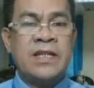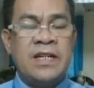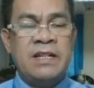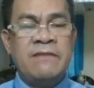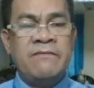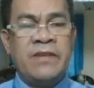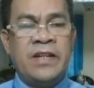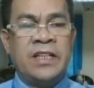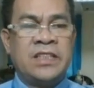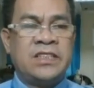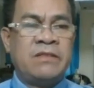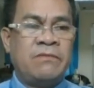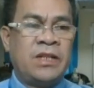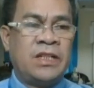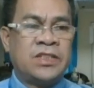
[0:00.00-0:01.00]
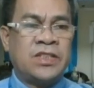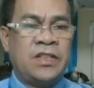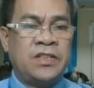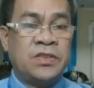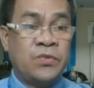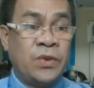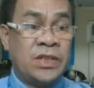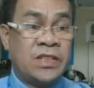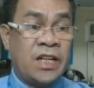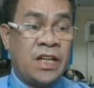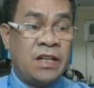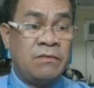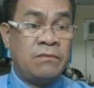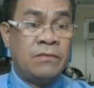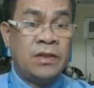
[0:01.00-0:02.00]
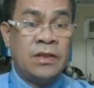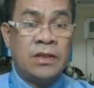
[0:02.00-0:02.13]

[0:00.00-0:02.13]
Infinitesimal charge with time.